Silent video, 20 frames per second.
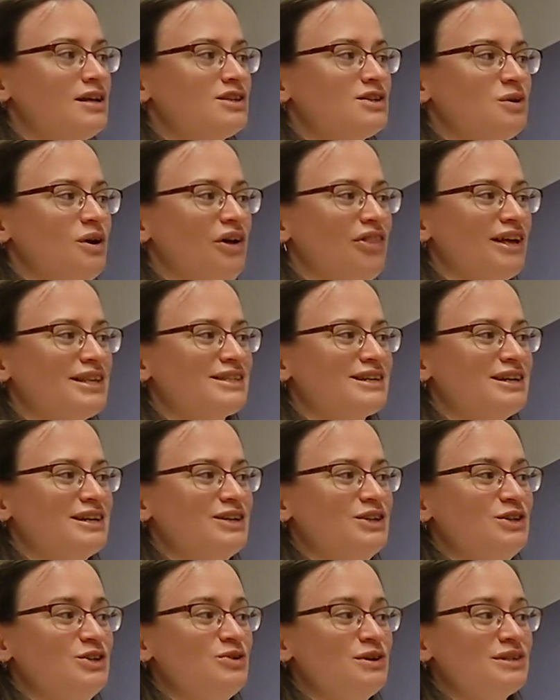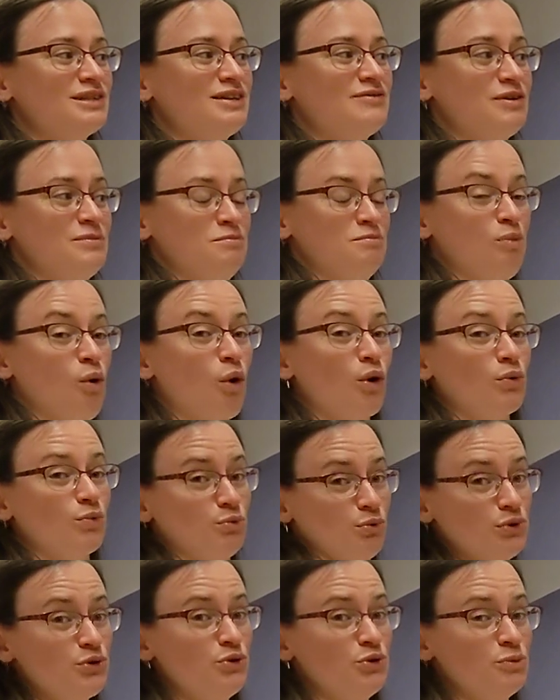so all that's going to do is give him more
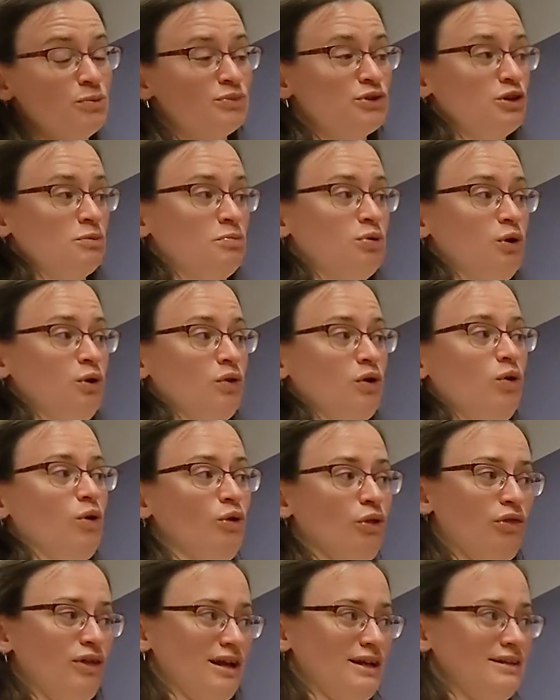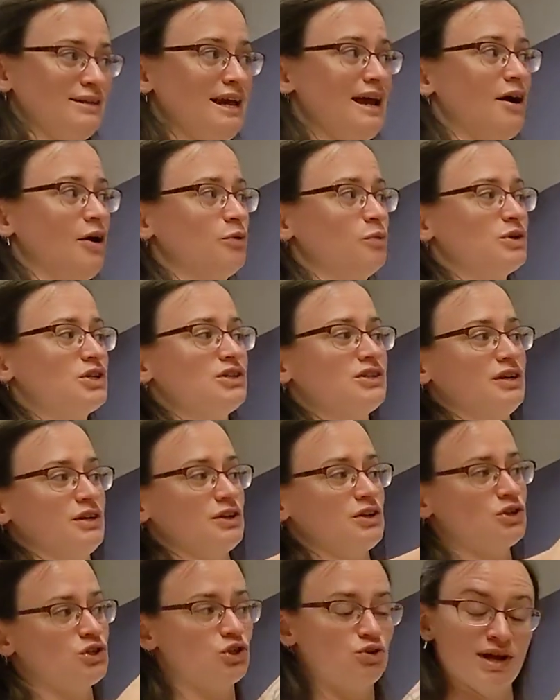room to pull the whole thing down, which is going
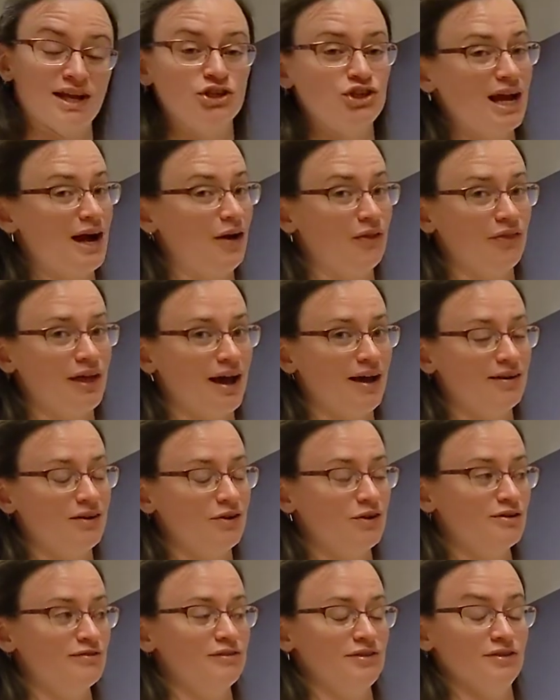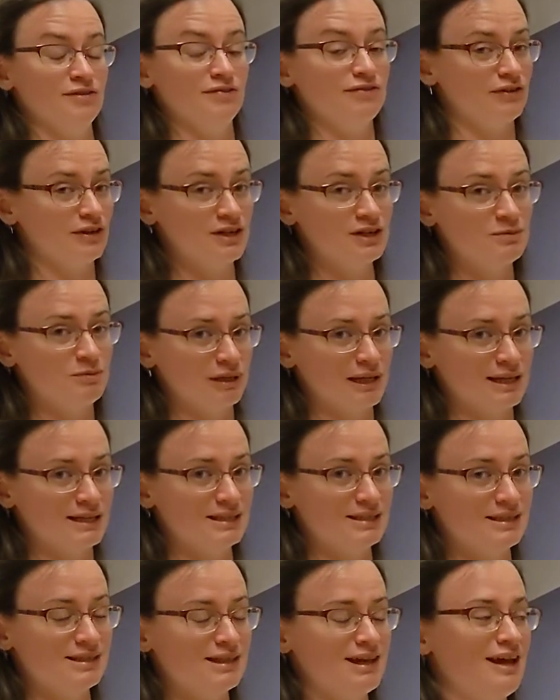to stretch out that nerve in the first
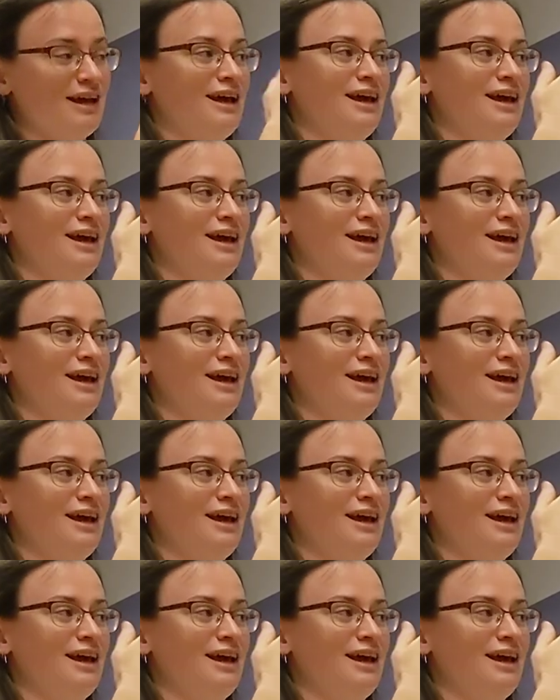place.